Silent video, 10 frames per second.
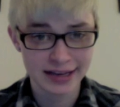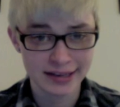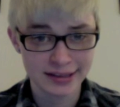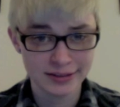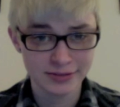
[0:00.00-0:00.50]

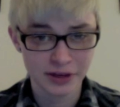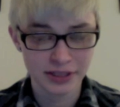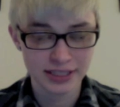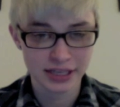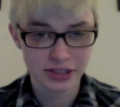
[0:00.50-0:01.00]
and follow
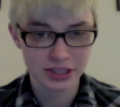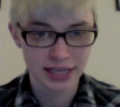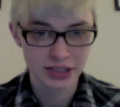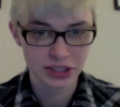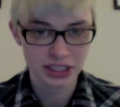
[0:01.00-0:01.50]
this
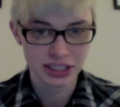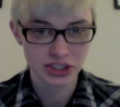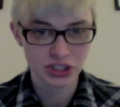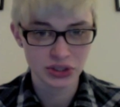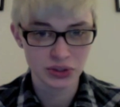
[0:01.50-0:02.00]
exercise routine
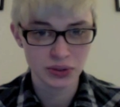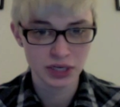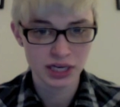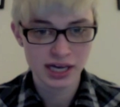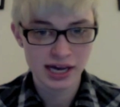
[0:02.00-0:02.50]
to
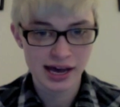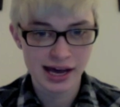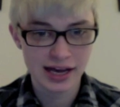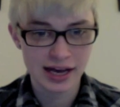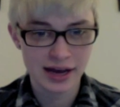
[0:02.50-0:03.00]

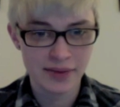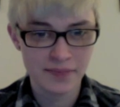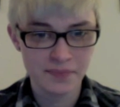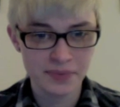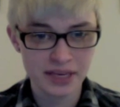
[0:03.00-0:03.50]

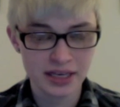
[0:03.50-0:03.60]
um,